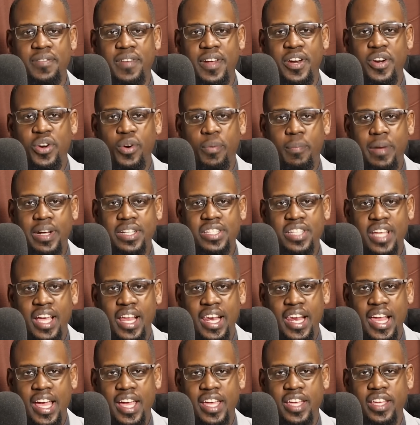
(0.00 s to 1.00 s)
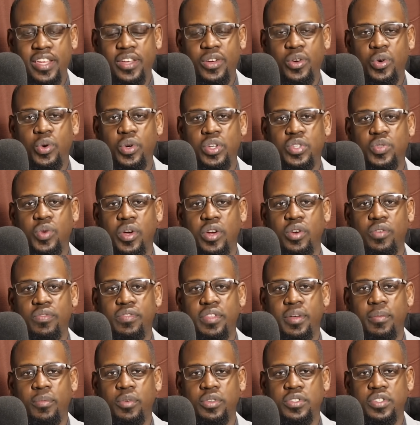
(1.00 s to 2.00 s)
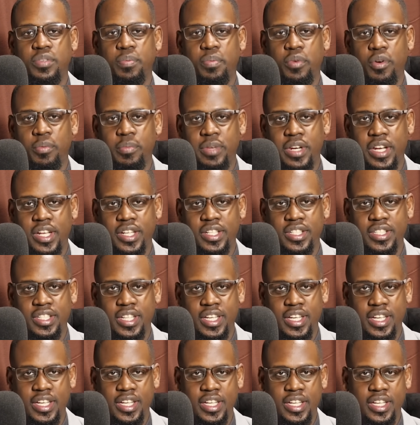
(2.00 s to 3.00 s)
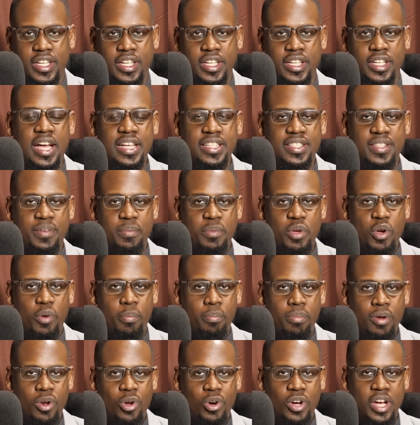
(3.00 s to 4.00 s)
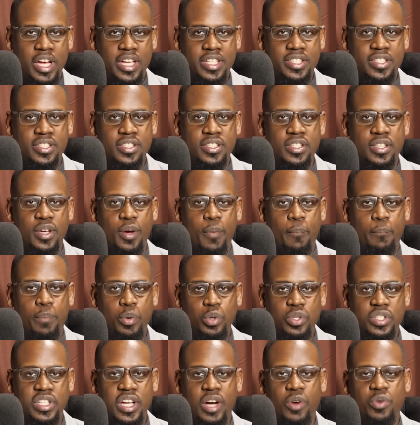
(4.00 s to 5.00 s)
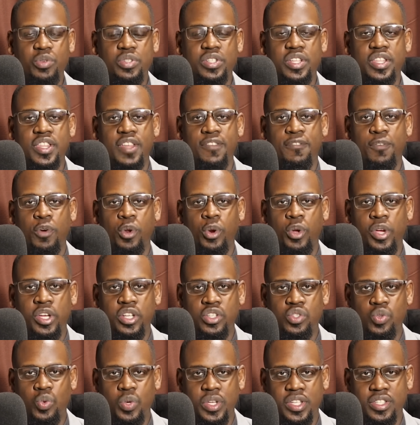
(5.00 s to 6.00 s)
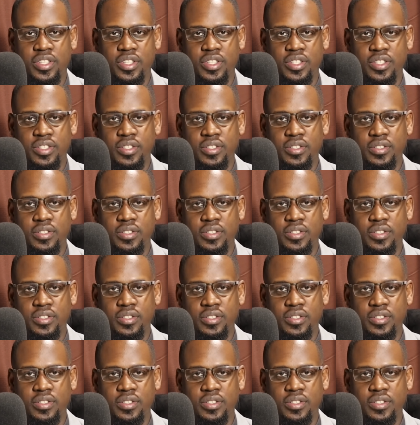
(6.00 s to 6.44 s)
Even Robert Alai, who is one of the most prominent Azimio bloggers, put out the following tweet.